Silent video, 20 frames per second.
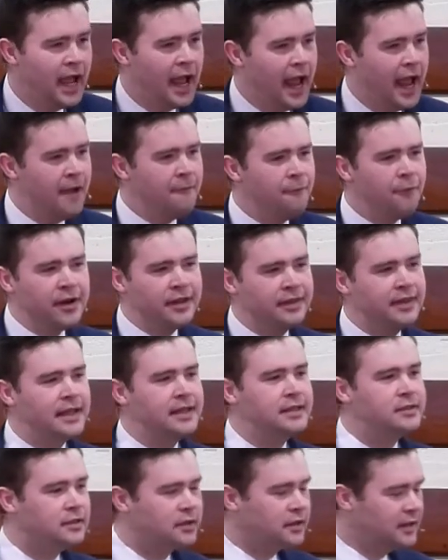
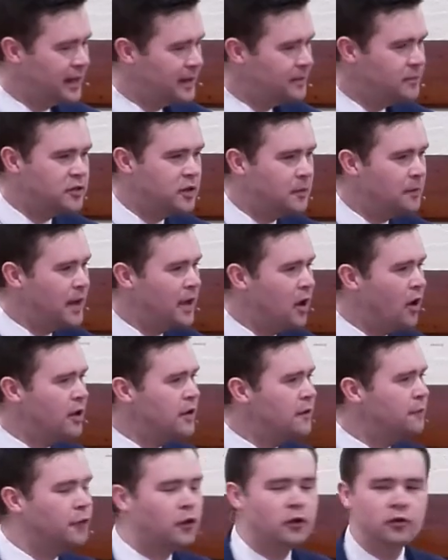everything seems to be
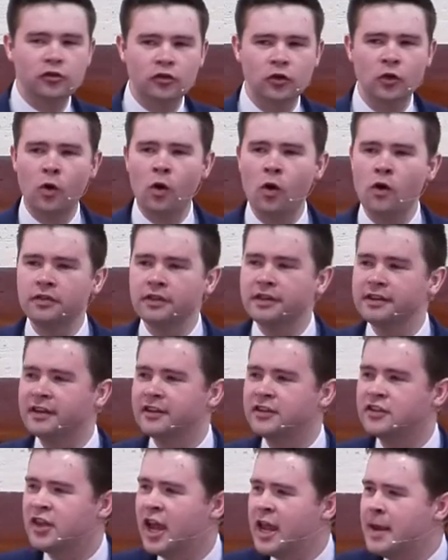out of control and the
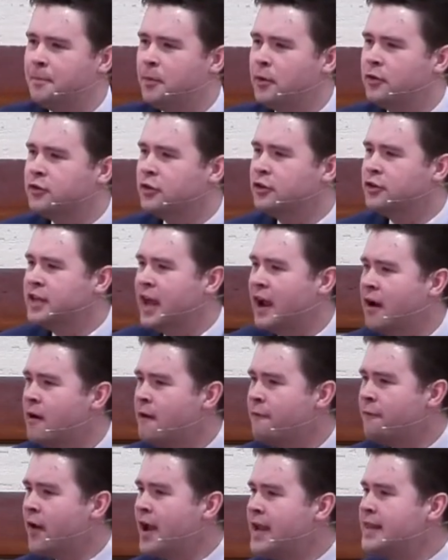disciples are
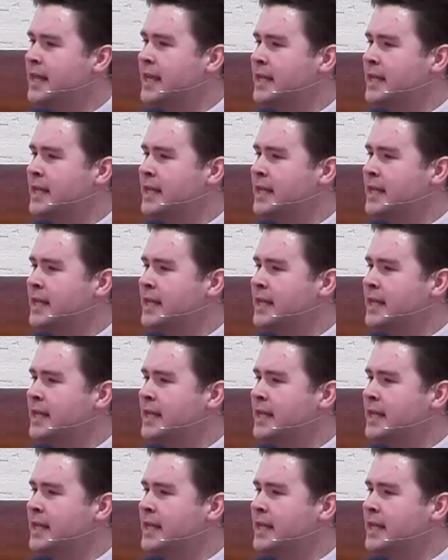terrified.